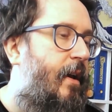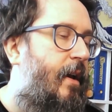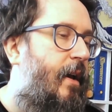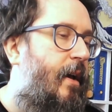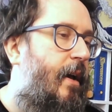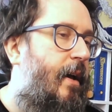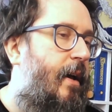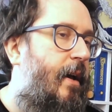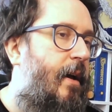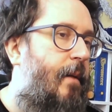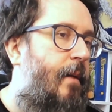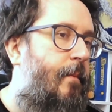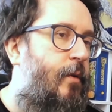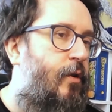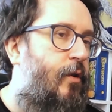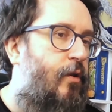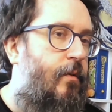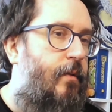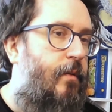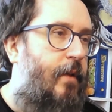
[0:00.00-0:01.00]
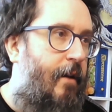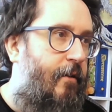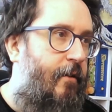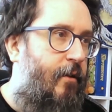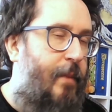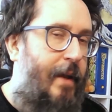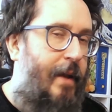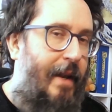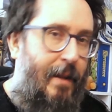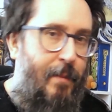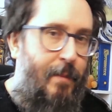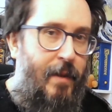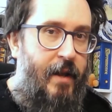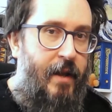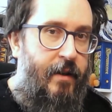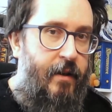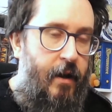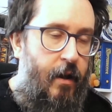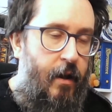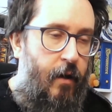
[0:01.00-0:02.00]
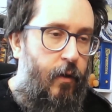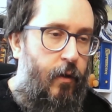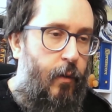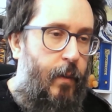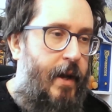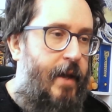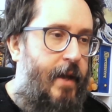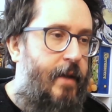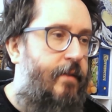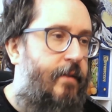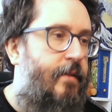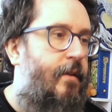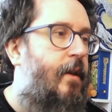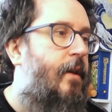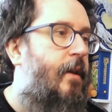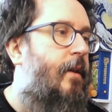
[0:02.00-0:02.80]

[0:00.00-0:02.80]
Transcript: Character can be eliminated in other ways.